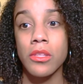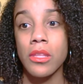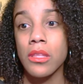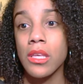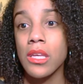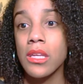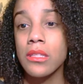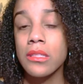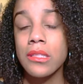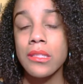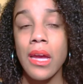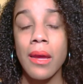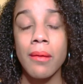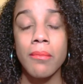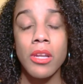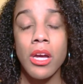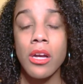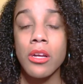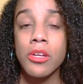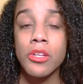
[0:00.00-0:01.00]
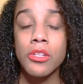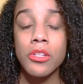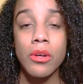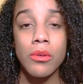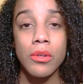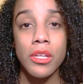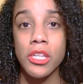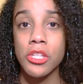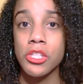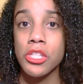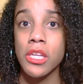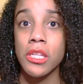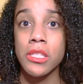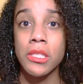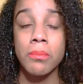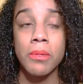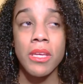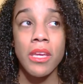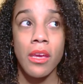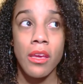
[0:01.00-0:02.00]
The things, I'm not condoning
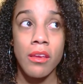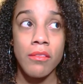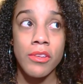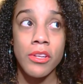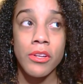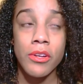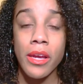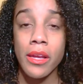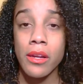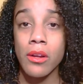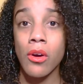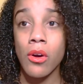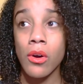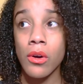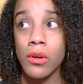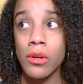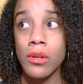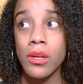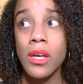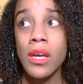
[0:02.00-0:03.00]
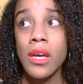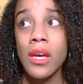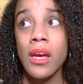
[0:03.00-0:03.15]
Shane's behavior at all.